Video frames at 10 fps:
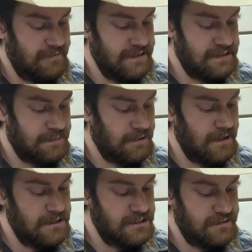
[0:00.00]

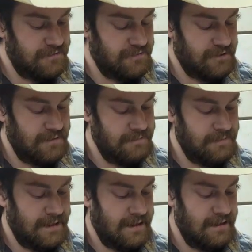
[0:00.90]
inspiration from
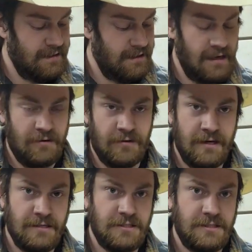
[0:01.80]
the gear
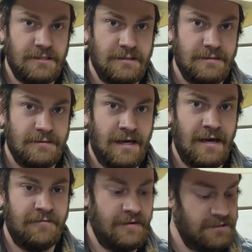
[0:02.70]
wrench,
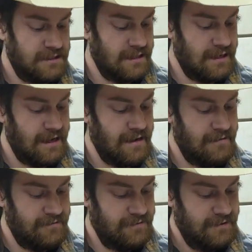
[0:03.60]
half-inch that I
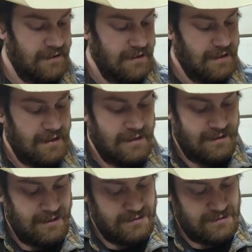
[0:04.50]
have.
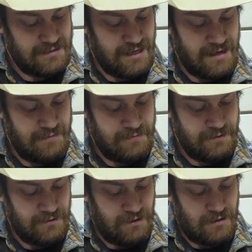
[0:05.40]
It has the same
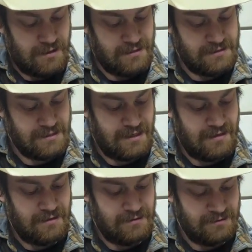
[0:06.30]
locking
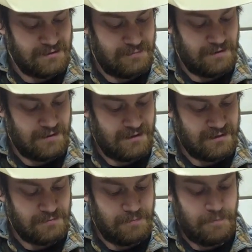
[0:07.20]
style, except I think
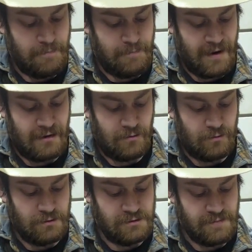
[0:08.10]
it's
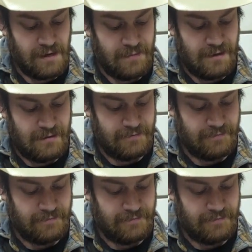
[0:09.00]
backwards, maybe?